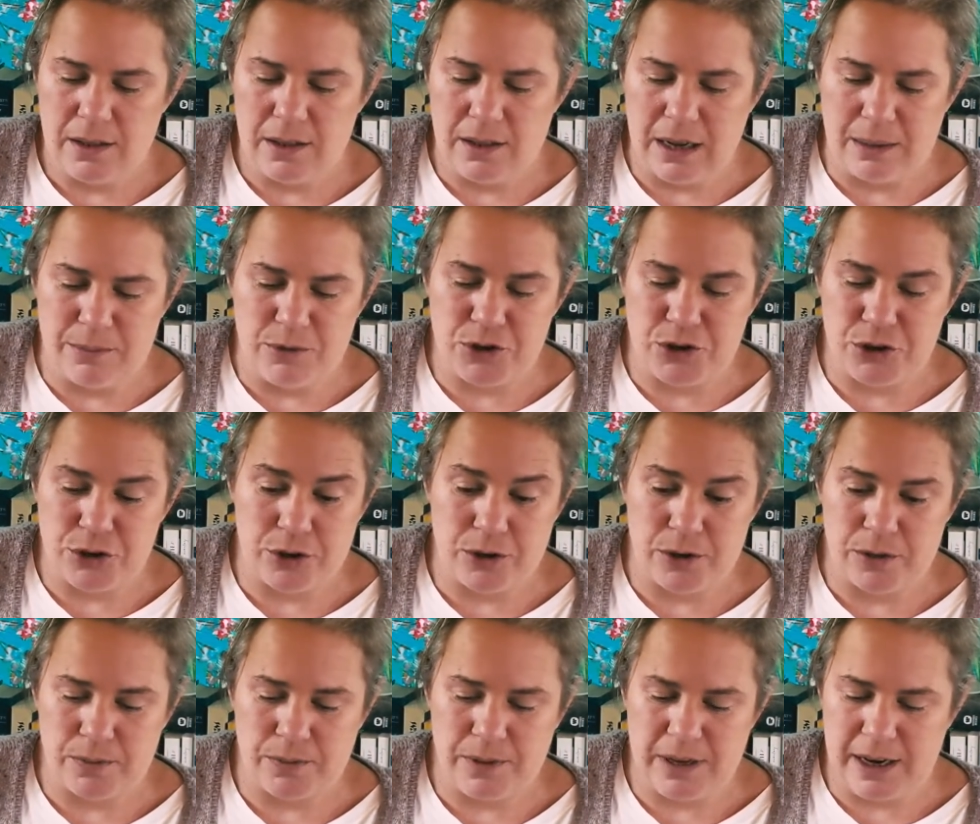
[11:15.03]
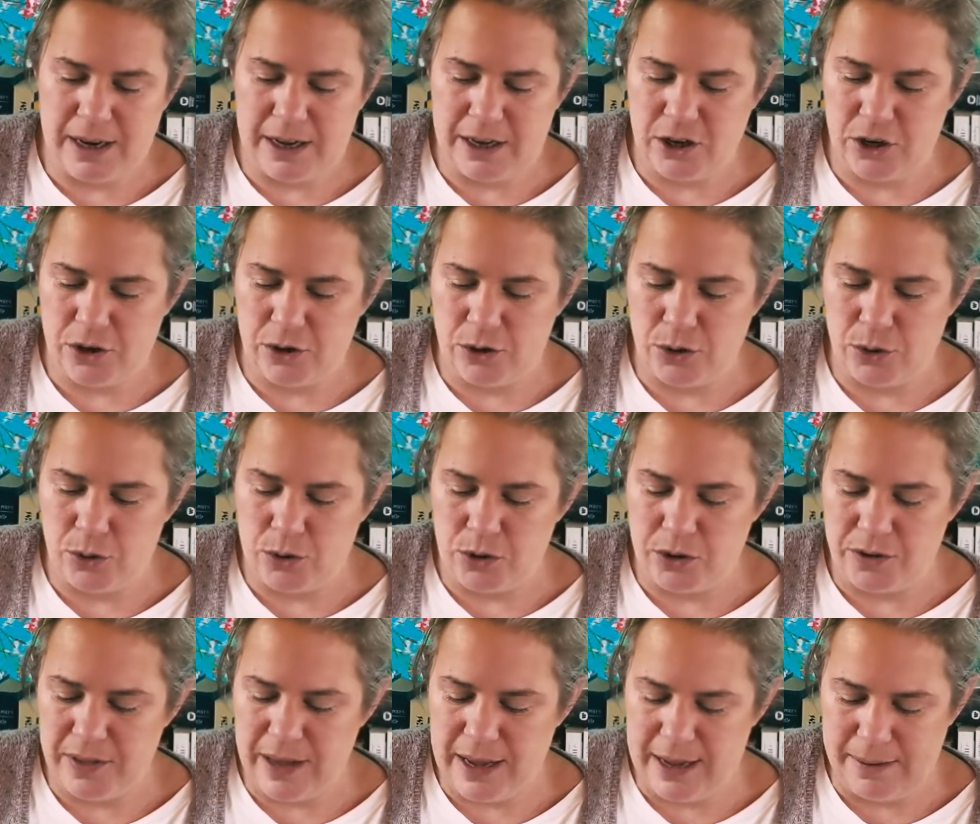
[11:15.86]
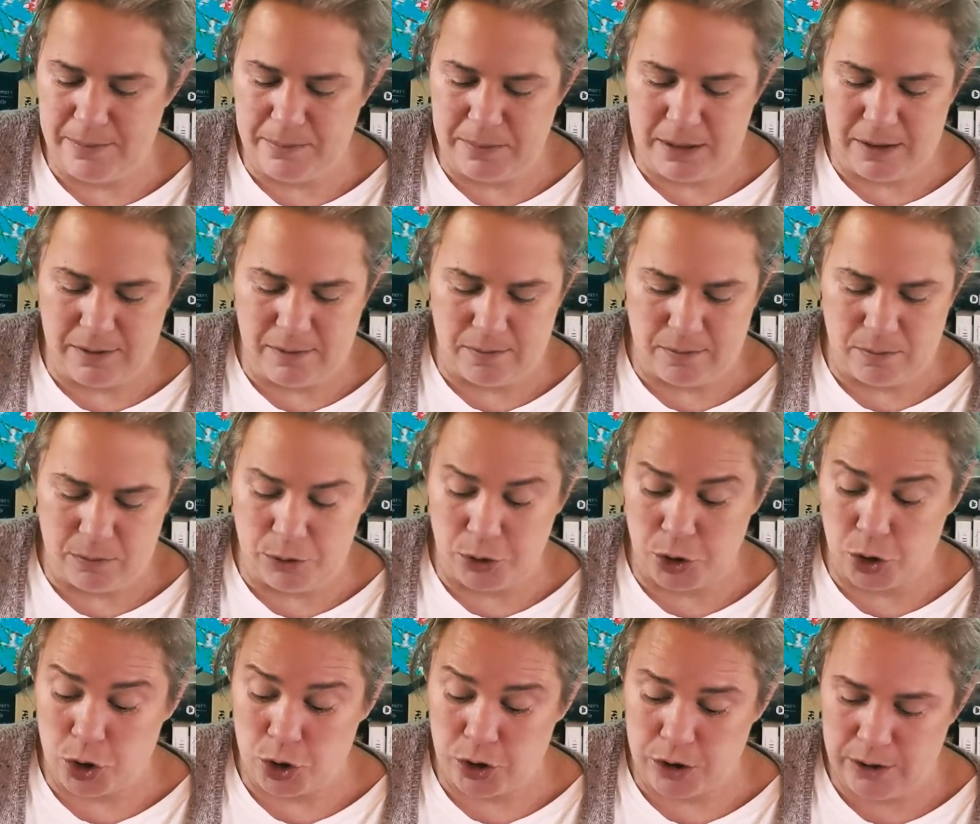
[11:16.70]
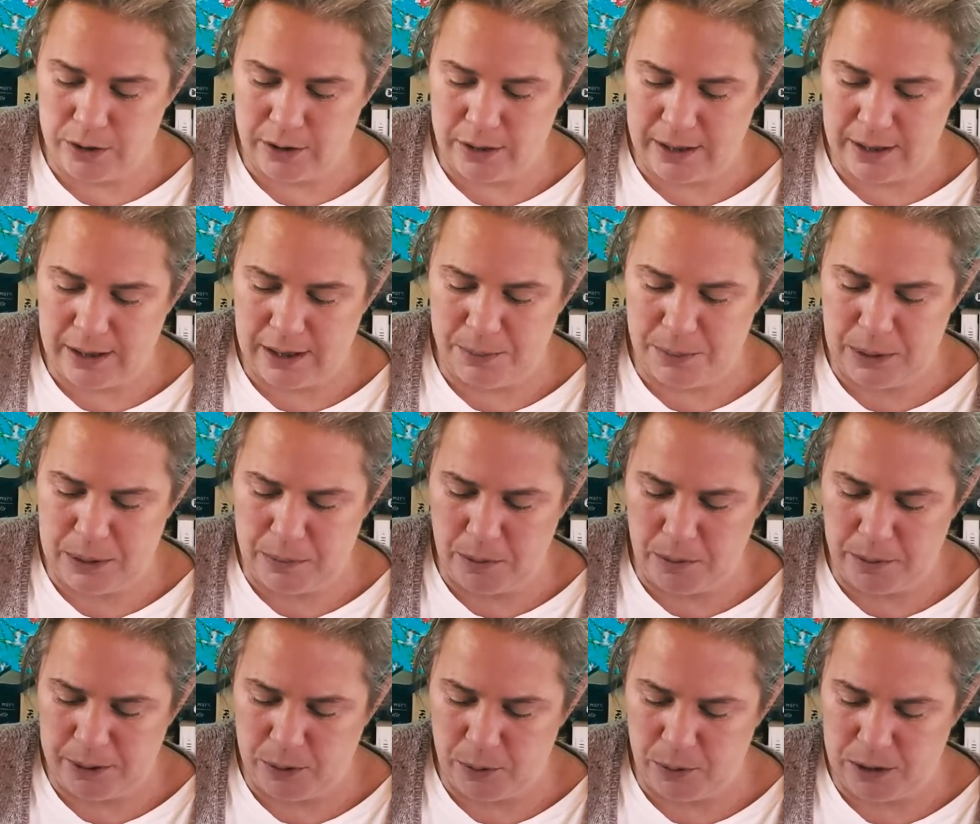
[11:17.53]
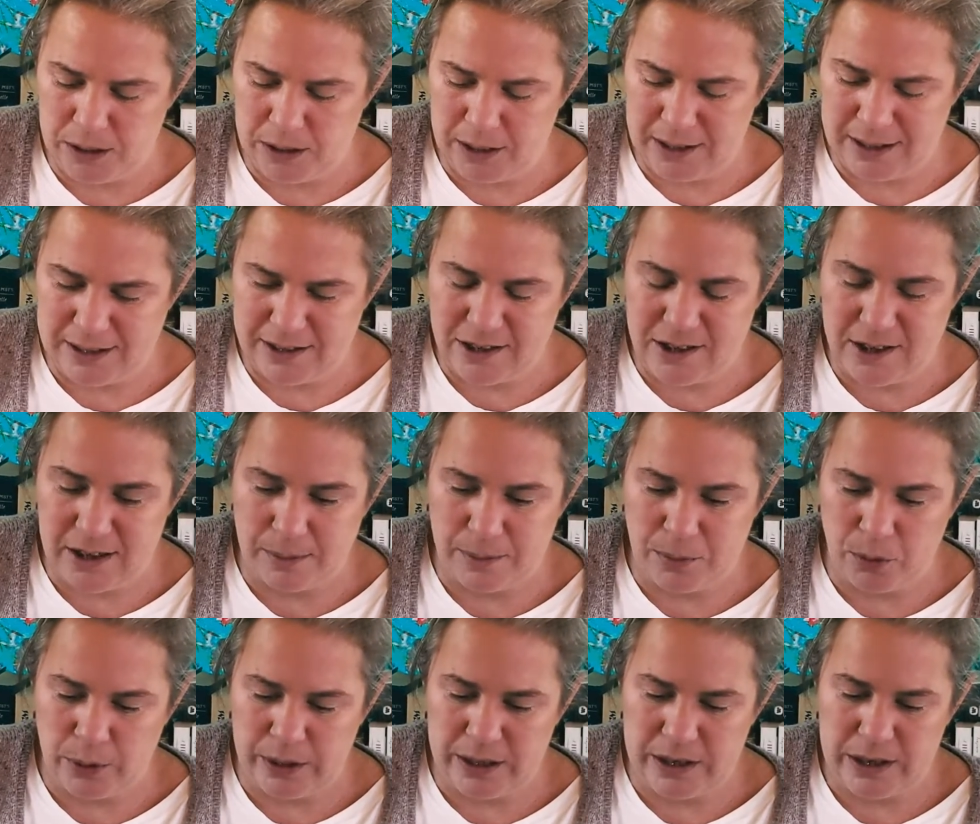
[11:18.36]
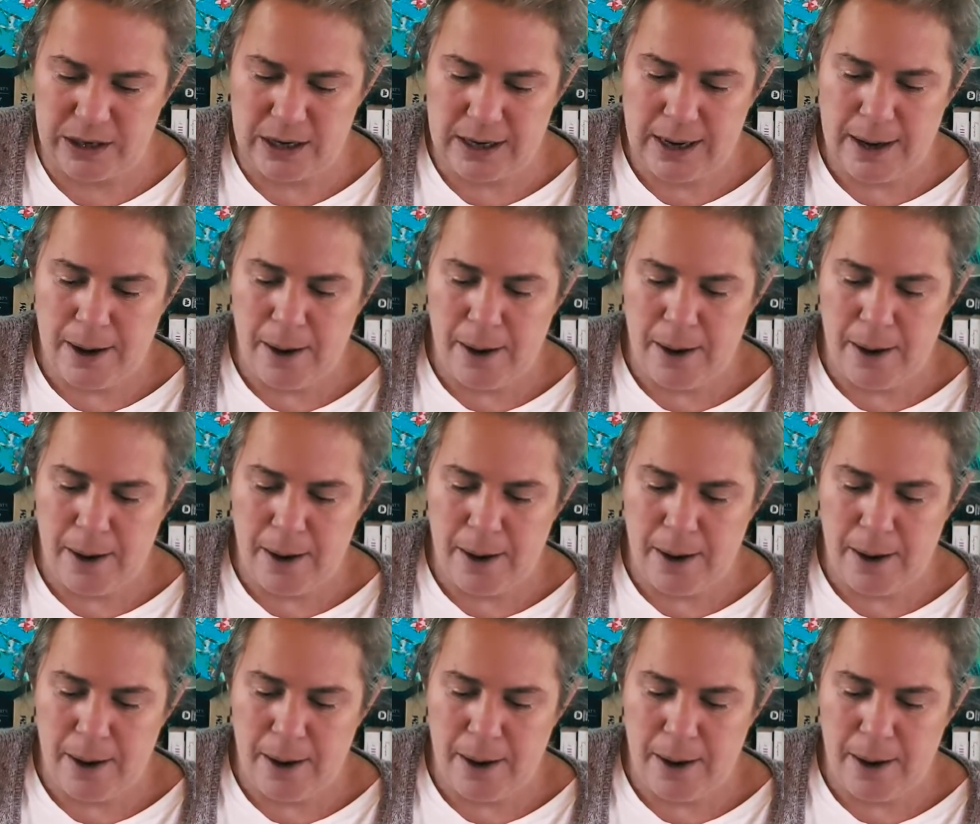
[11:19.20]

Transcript: I'm sure that I could Google that and learn, and I probably will at some point.